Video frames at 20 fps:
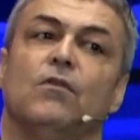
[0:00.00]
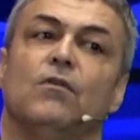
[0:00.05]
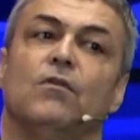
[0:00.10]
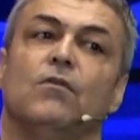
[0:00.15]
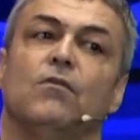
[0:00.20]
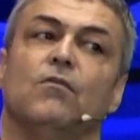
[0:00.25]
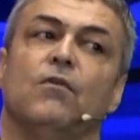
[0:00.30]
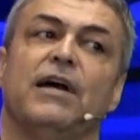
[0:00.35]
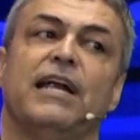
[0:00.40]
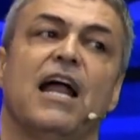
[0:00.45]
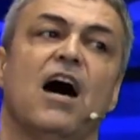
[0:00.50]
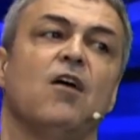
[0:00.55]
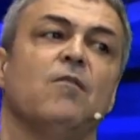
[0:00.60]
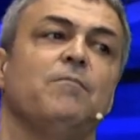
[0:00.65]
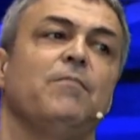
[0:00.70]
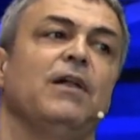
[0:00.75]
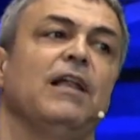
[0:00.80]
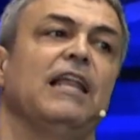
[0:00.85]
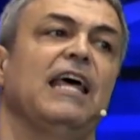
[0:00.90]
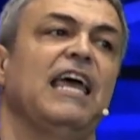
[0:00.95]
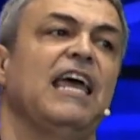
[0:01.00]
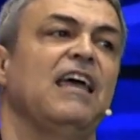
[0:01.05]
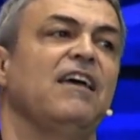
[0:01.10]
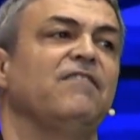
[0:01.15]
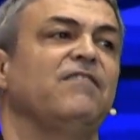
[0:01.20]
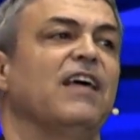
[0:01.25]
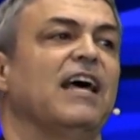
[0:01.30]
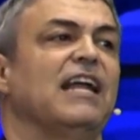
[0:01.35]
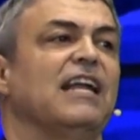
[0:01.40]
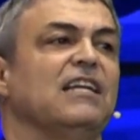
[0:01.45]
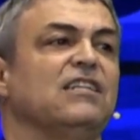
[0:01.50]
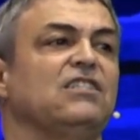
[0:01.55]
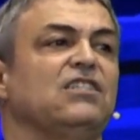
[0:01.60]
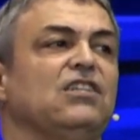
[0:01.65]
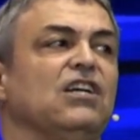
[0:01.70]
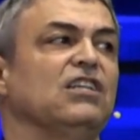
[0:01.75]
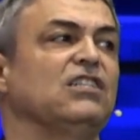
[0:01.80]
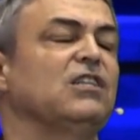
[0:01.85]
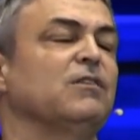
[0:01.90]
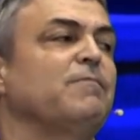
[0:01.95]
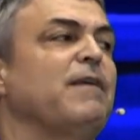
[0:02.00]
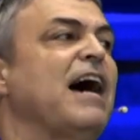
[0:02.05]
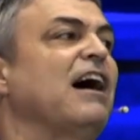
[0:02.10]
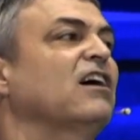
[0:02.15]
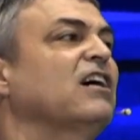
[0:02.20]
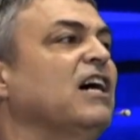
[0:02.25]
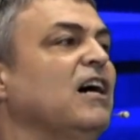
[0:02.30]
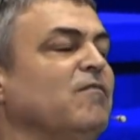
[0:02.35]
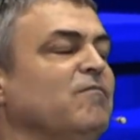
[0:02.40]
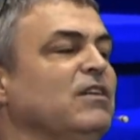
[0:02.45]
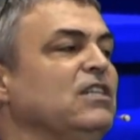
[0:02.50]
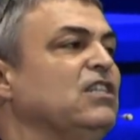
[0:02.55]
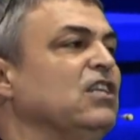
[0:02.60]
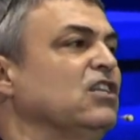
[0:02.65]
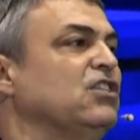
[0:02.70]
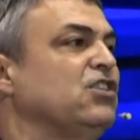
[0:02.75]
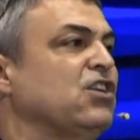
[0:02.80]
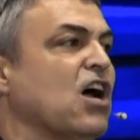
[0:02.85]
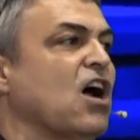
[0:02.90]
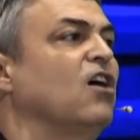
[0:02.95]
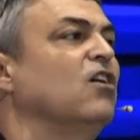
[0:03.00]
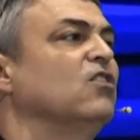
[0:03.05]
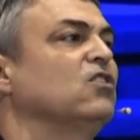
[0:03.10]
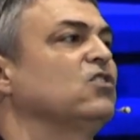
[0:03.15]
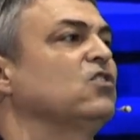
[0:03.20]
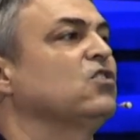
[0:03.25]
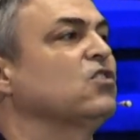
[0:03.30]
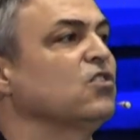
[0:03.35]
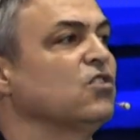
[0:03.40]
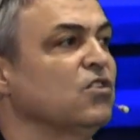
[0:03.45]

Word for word: We don't believe that it's just about coming to church.